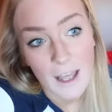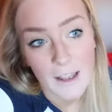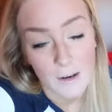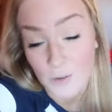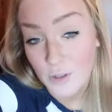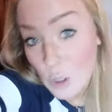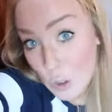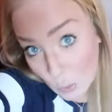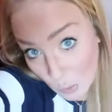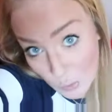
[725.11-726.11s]
It was
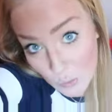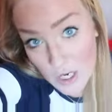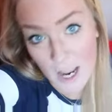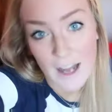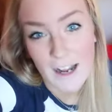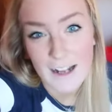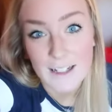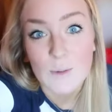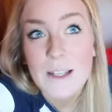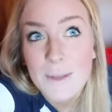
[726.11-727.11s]
huge, and I had
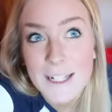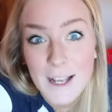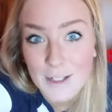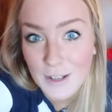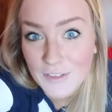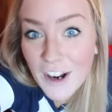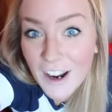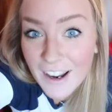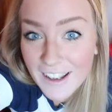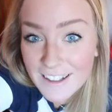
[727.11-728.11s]
sweet potato
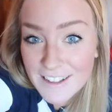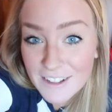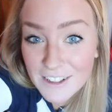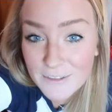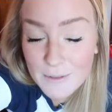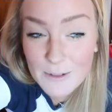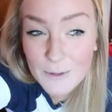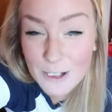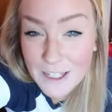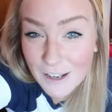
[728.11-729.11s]
fries, which I've been
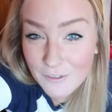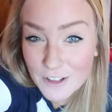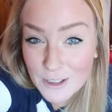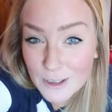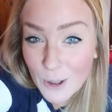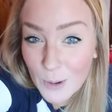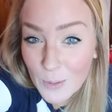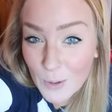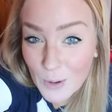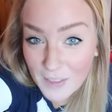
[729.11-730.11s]
wanting for so
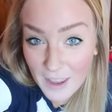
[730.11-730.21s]
long.